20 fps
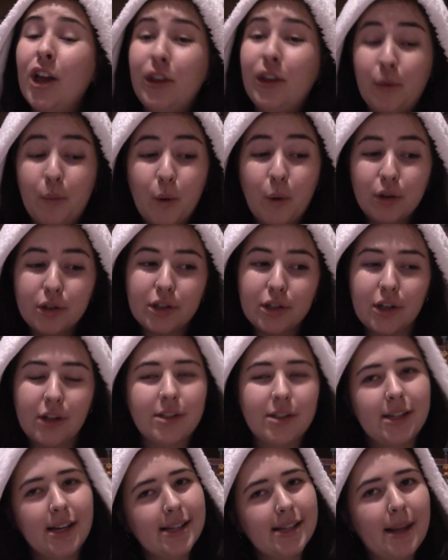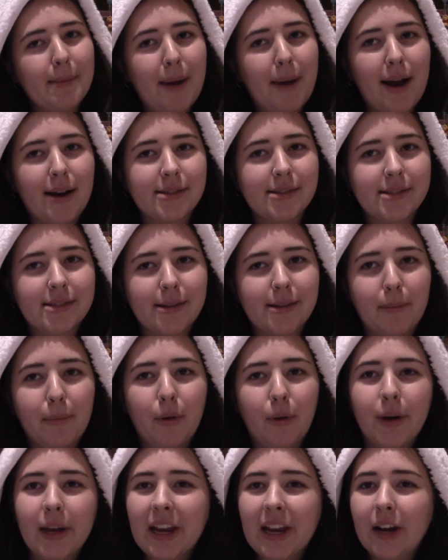you want to go to Disneyland Paris at some
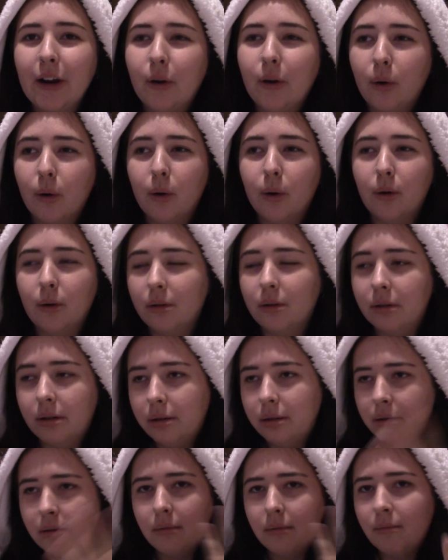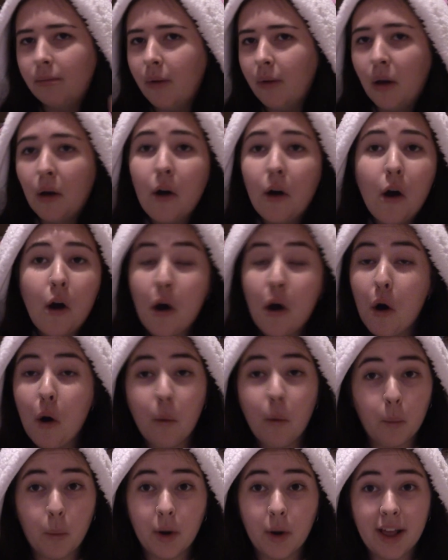point or
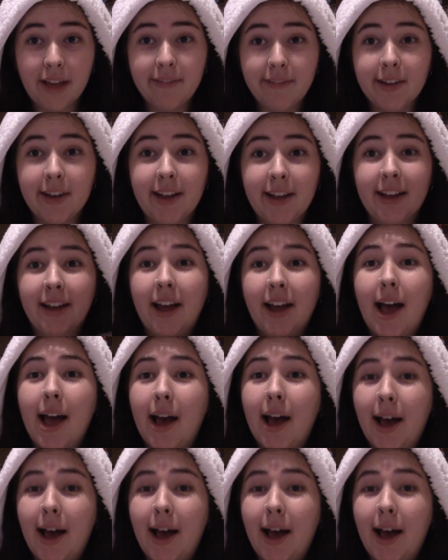whatever.